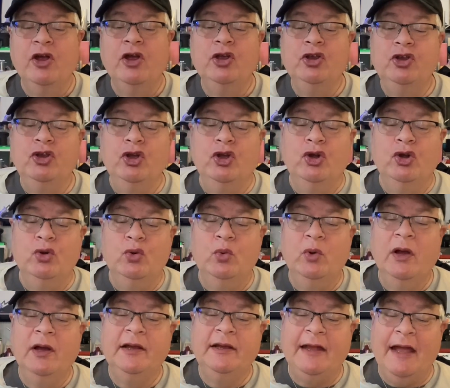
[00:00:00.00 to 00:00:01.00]

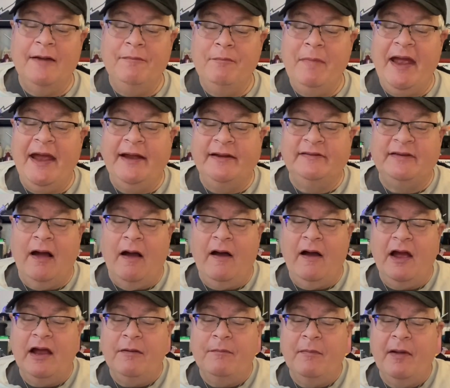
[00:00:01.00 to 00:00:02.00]
You can make
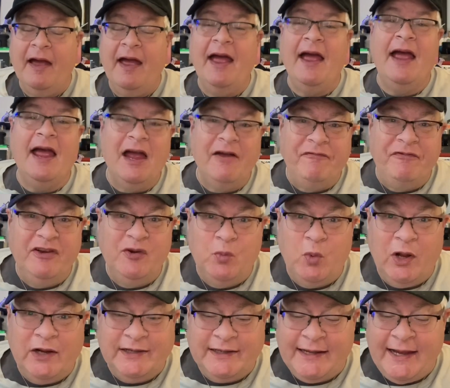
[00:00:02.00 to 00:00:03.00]
time.
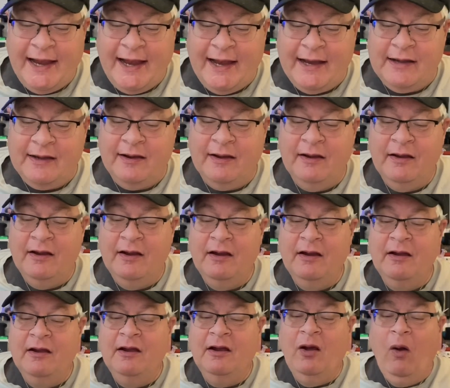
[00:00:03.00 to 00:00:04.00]
Everyone can.
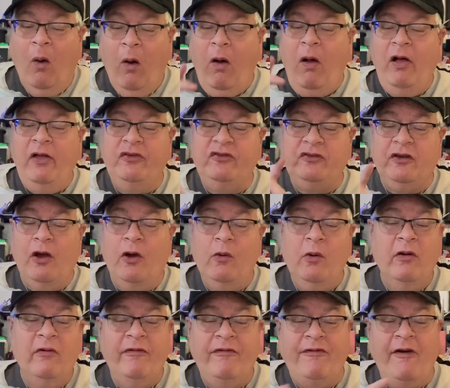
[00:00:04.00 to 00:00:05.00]

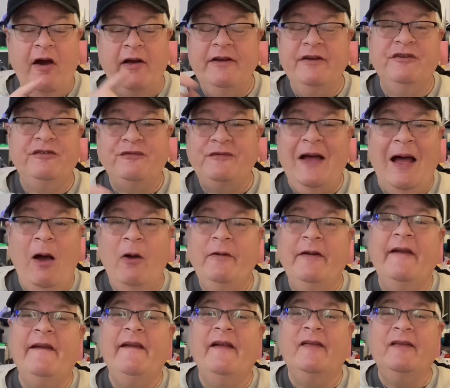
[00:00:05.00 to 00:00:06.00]
Also, fun is
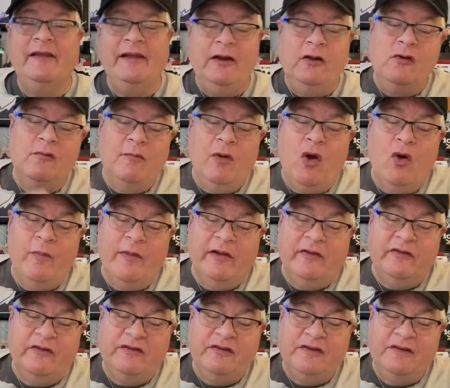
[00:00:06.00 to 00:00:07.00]
found in the little
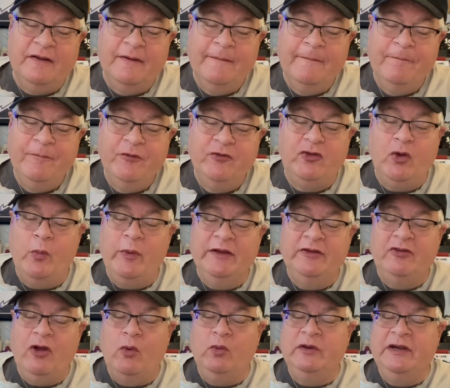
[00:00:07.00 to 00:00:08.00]
moments. So we
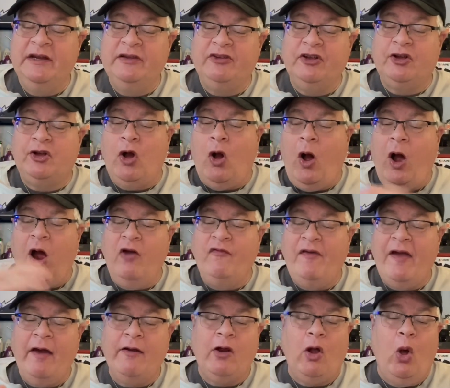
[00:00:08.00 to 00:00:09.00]
don't need to carve
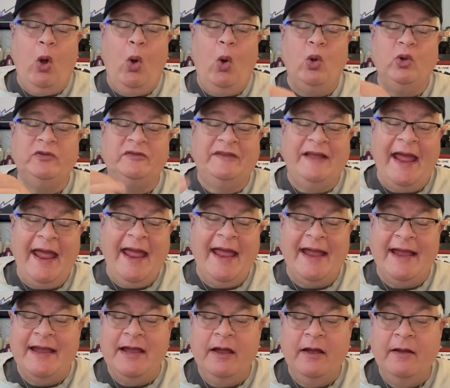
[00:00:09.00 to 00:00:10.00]
out a whole
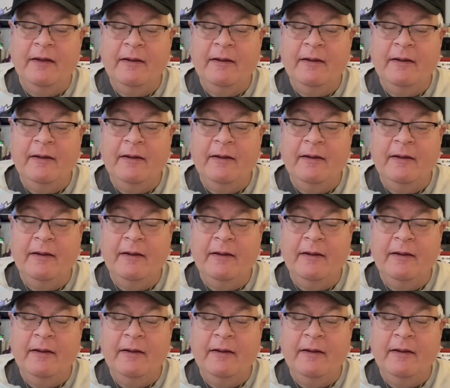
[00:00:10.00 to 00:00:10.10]
day.